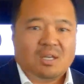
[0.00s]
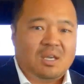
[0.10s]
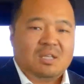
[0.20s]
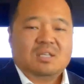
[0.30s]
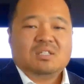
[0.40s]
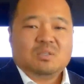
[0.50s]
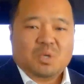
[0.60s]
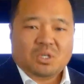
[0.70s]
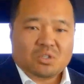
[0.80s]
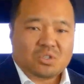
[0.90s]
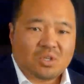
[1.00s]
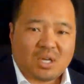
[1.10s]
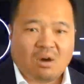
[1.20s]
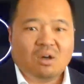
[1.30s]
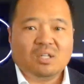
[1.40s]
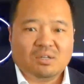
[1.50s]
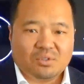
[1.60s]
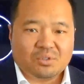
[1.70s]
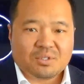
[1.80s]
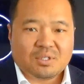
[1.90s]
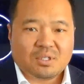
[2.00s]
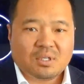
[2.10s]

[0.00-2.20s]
It needs to be understood at all levels.